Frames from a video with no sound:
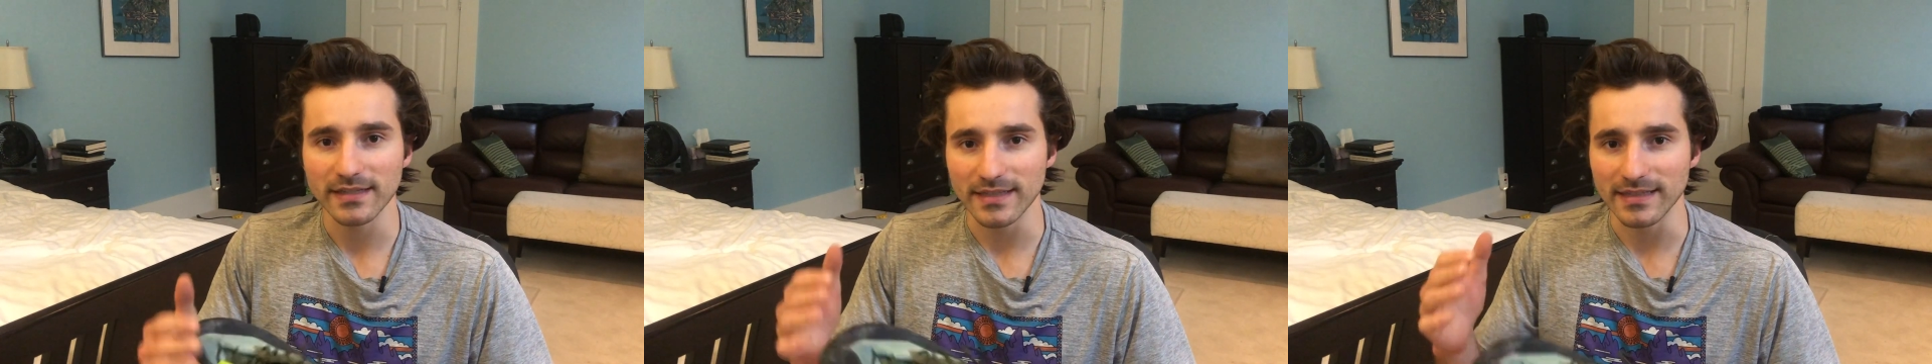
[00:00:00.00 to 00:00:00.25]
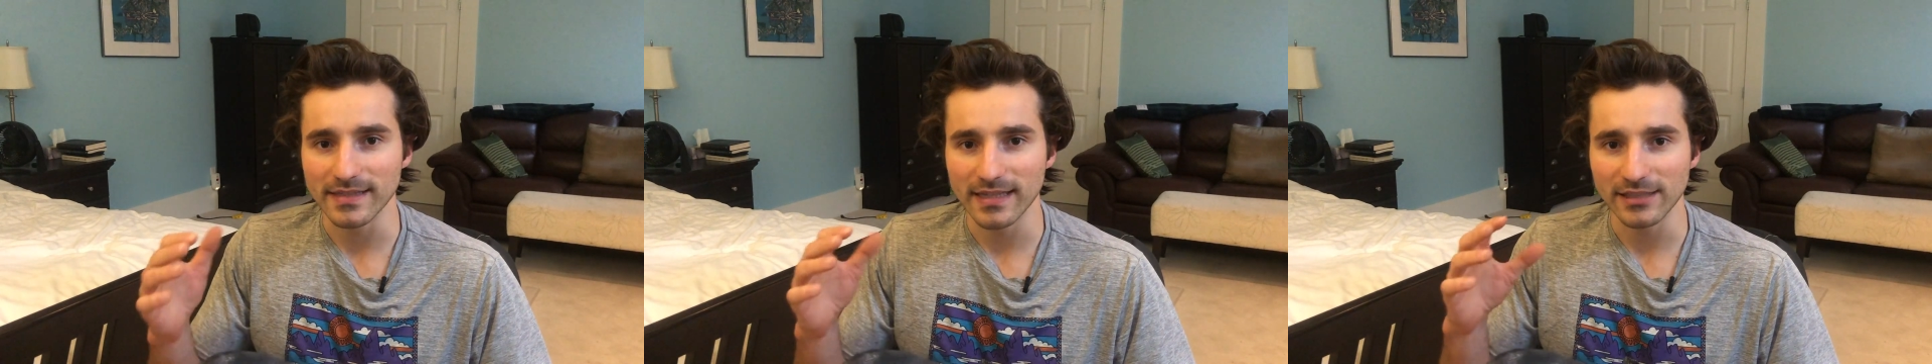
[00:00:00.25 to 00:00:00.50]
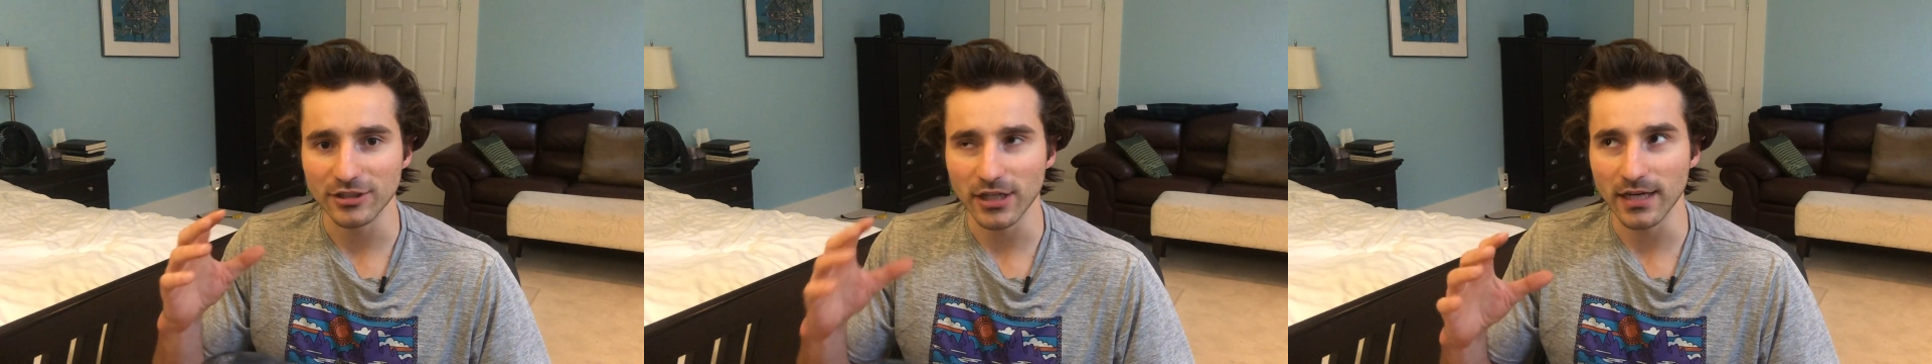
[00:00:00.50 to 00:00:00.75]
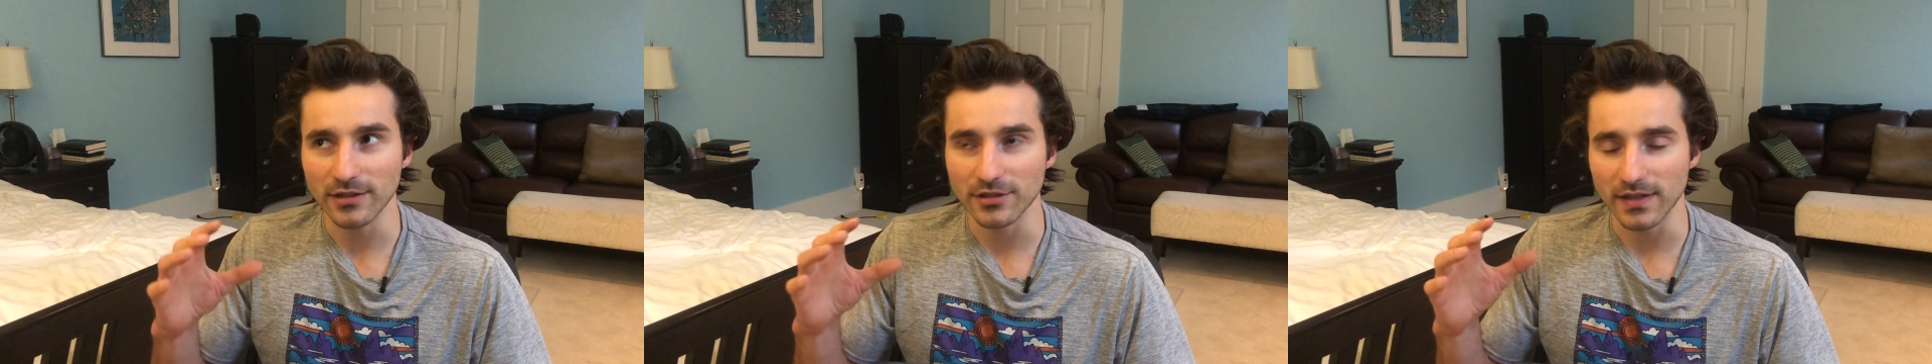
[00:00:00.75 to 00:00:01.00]
is they
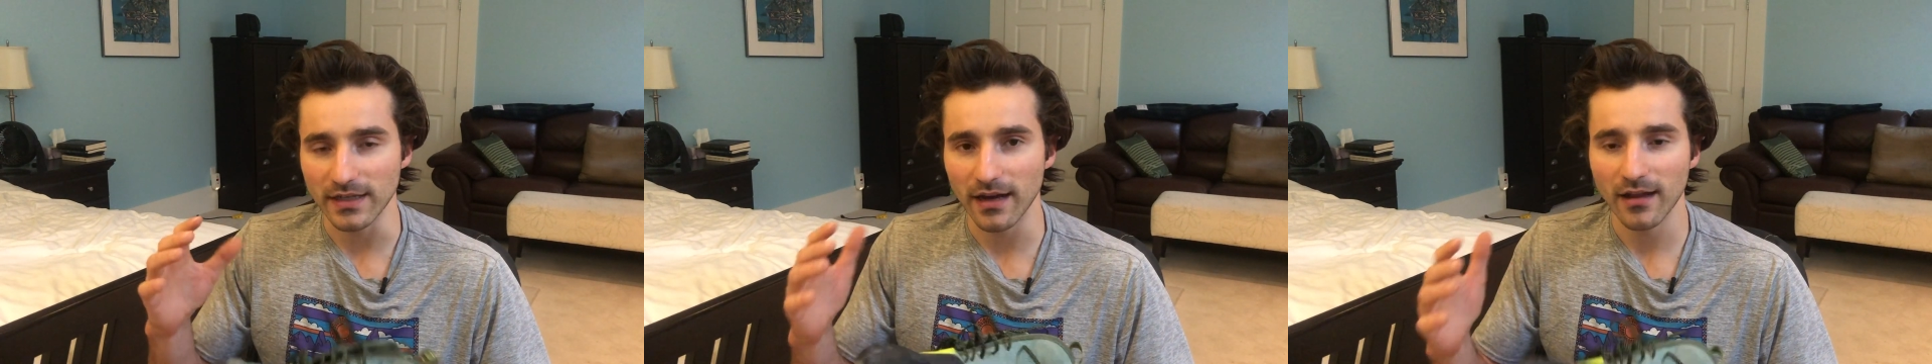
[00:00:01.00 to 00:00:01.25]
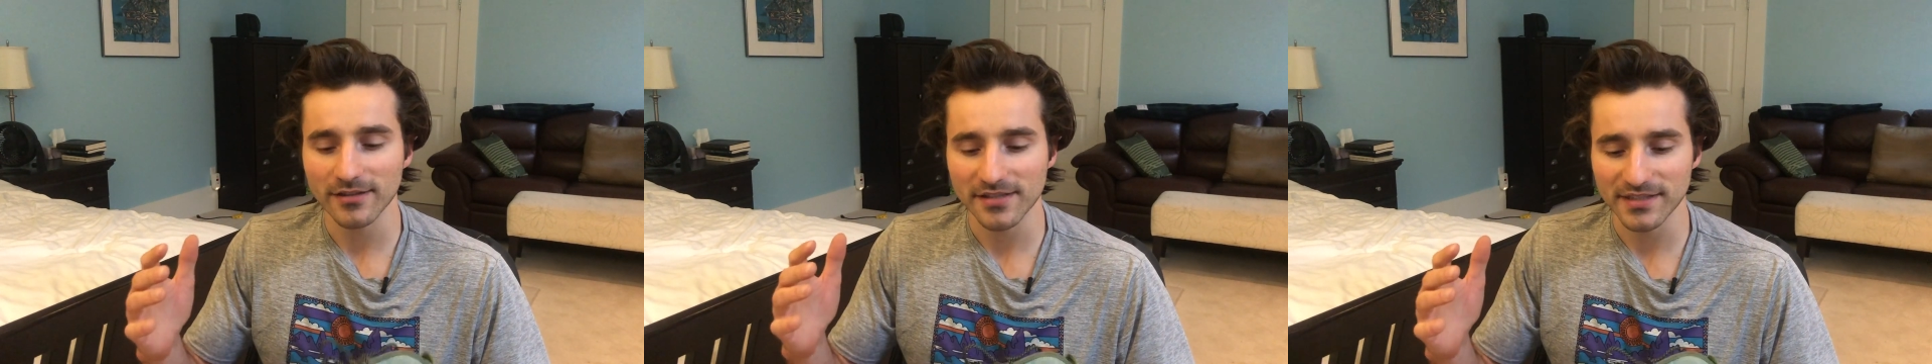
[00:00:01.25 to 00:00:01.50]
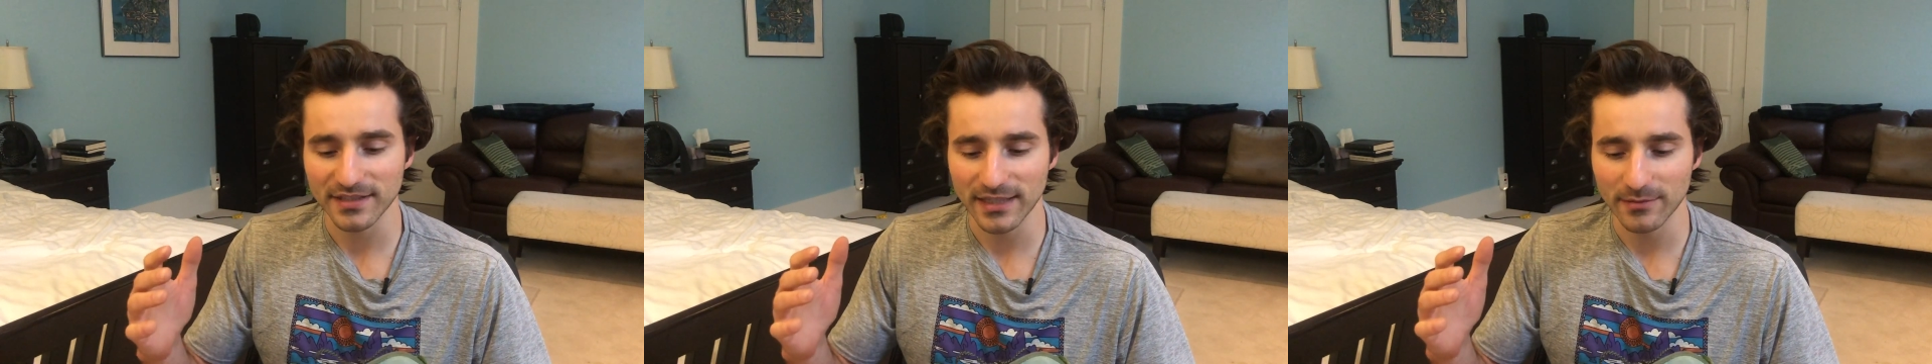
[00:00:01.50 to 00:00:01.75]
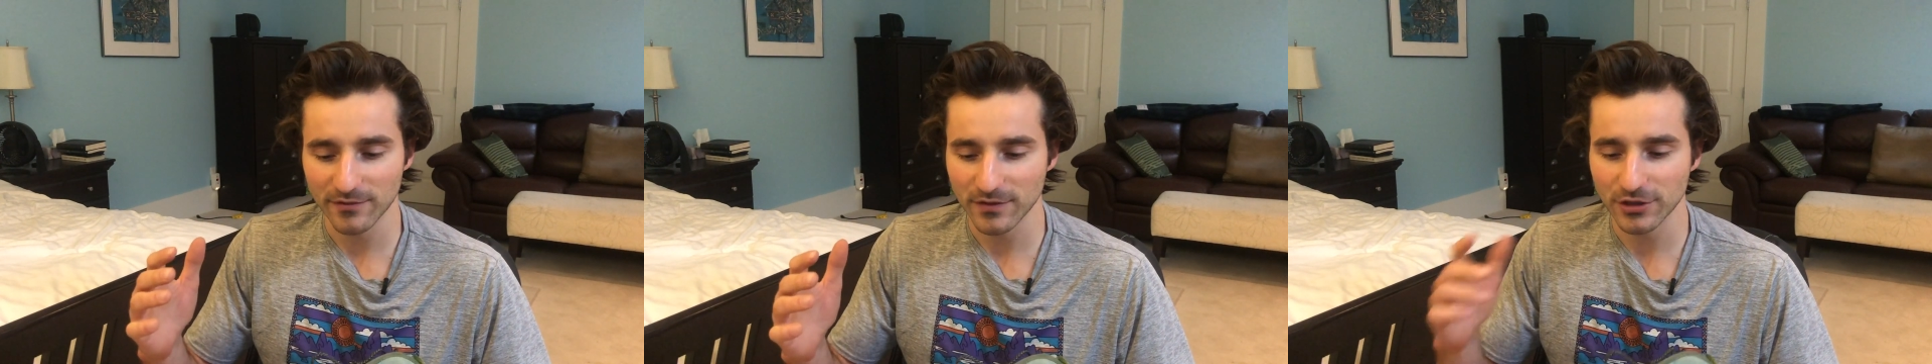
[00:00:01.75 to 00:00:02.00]
changed the color
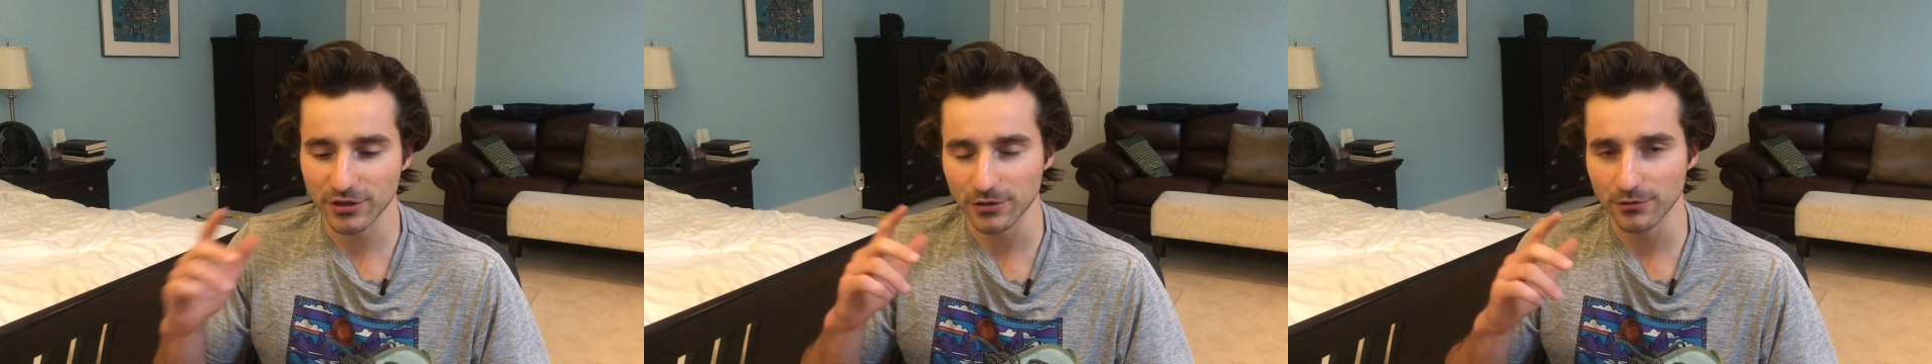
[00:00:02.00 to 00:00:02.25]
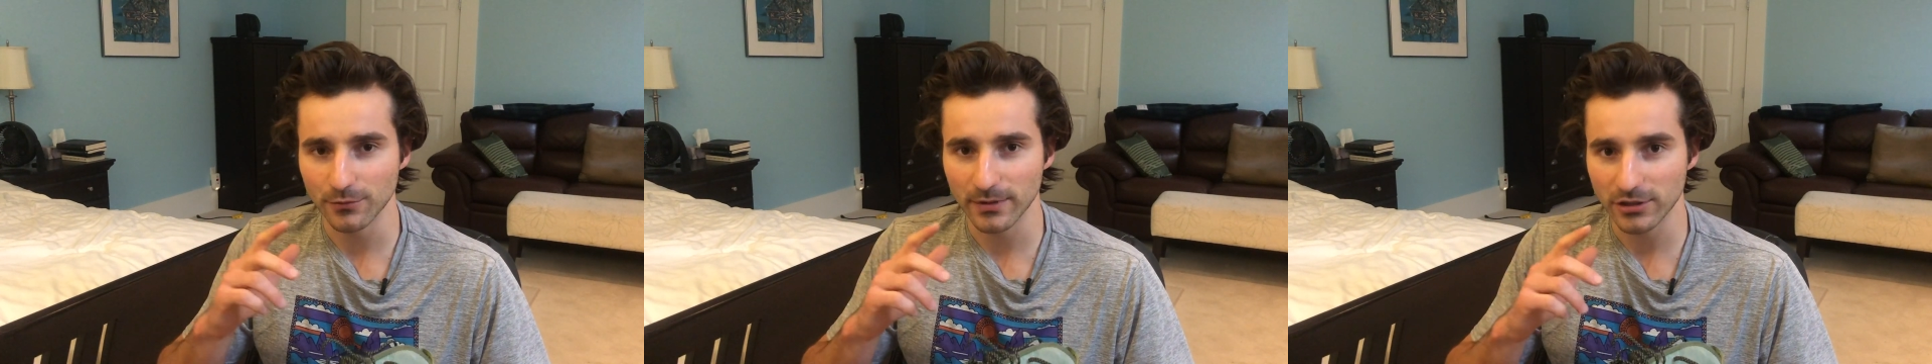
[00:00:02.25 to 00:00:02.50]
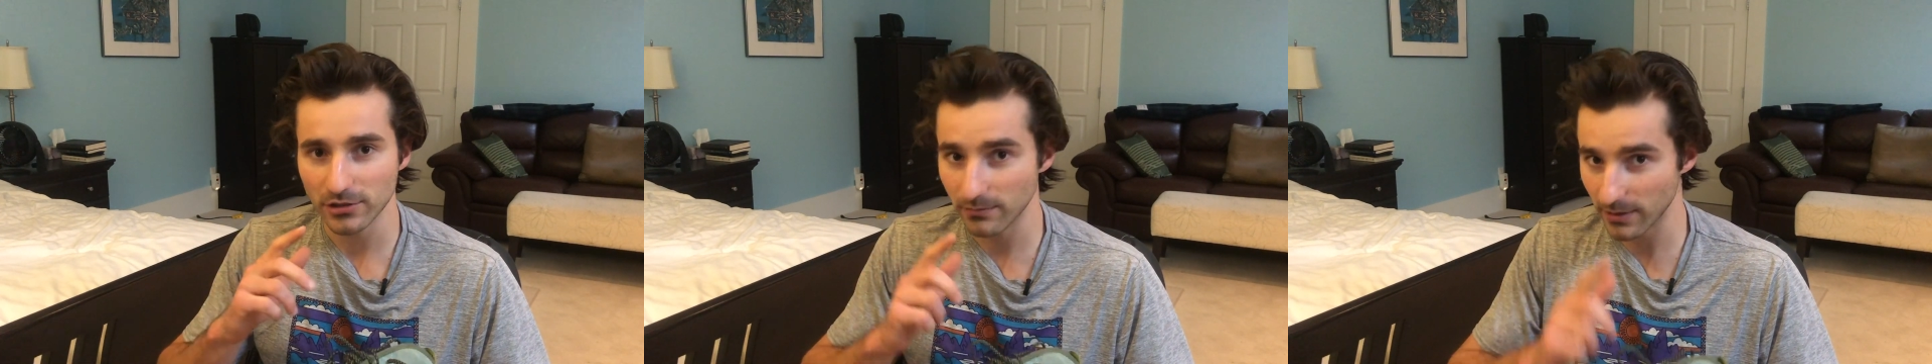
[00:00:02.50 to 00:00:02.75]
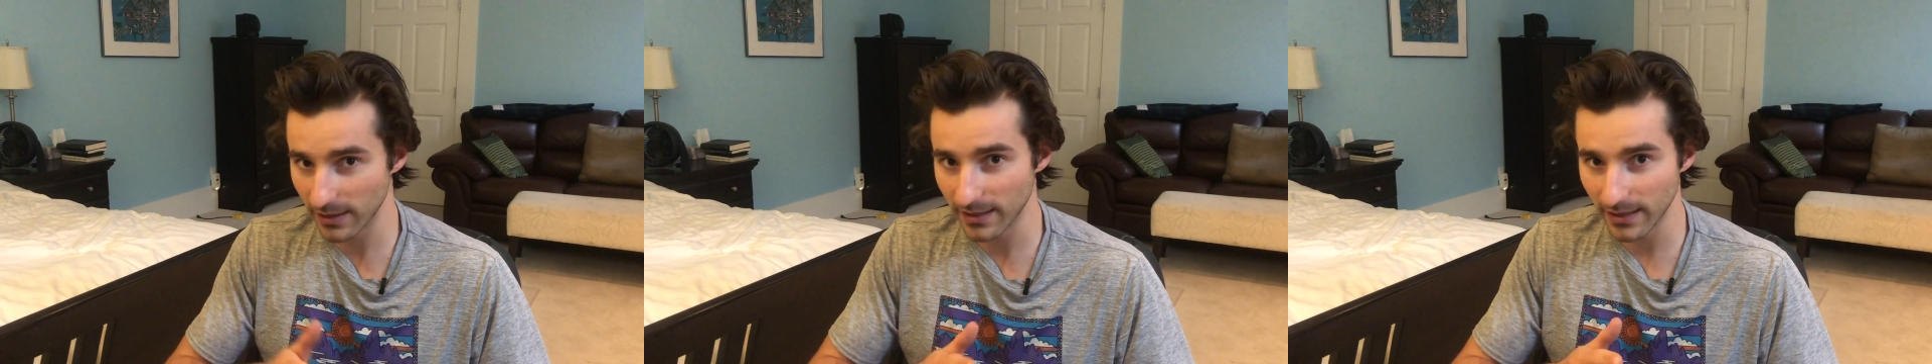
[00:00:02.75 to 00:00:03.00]
scheme of the shoe, which
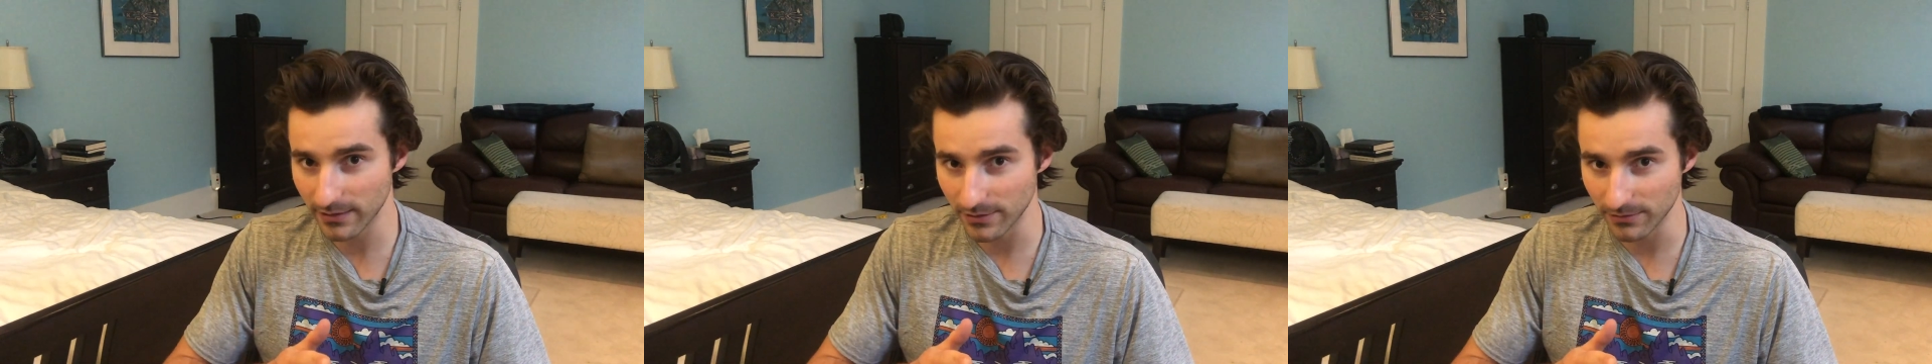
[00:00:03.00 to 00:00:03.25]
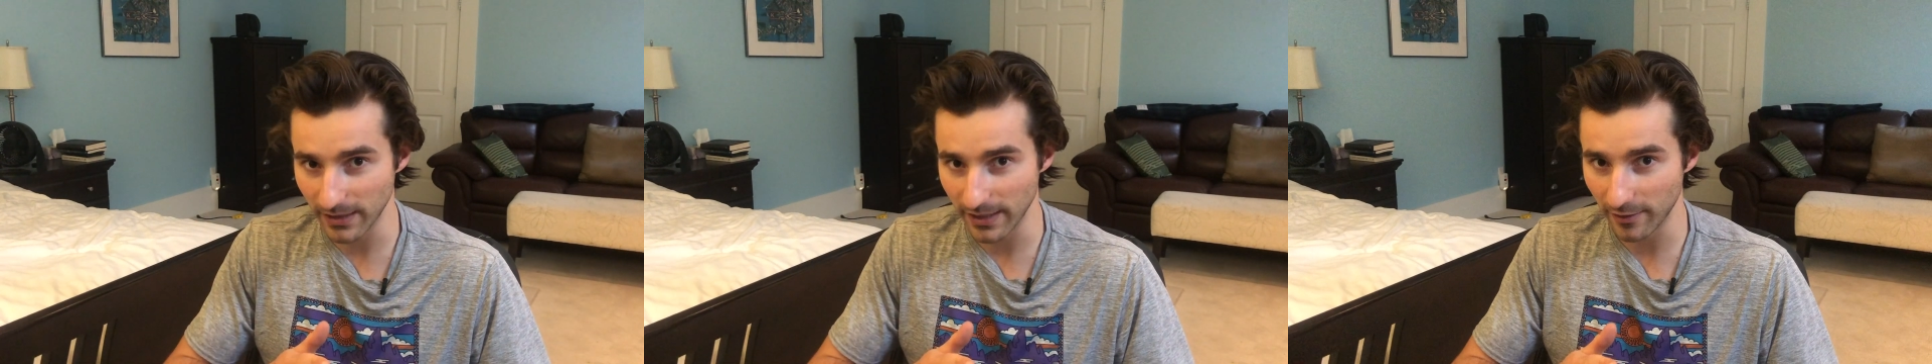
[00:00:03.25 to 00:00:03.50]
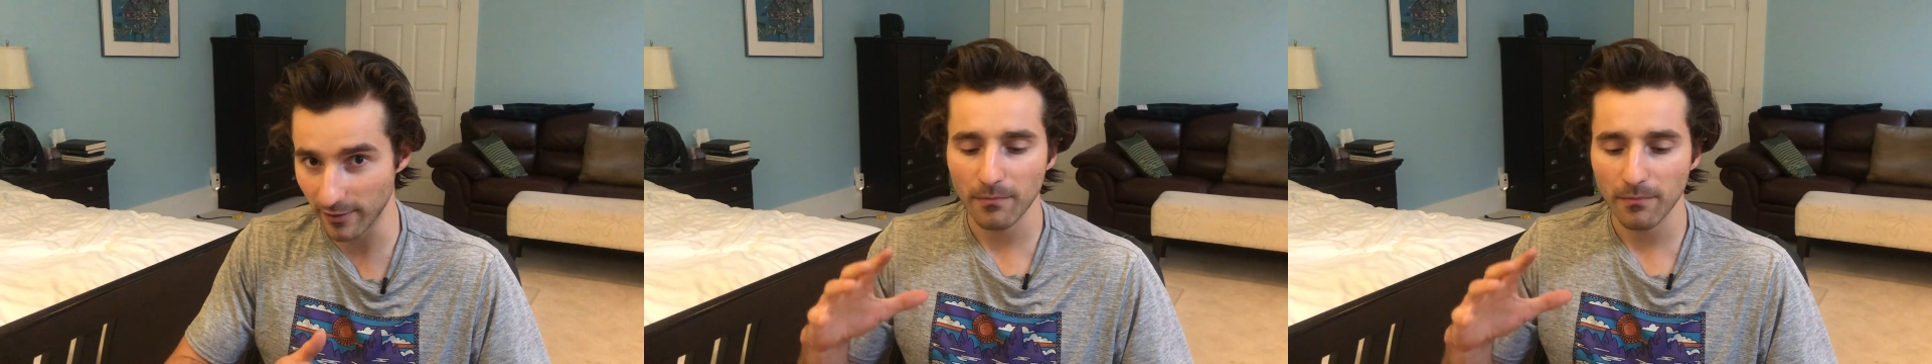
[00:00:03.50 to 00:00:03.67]
we're gonna get to later.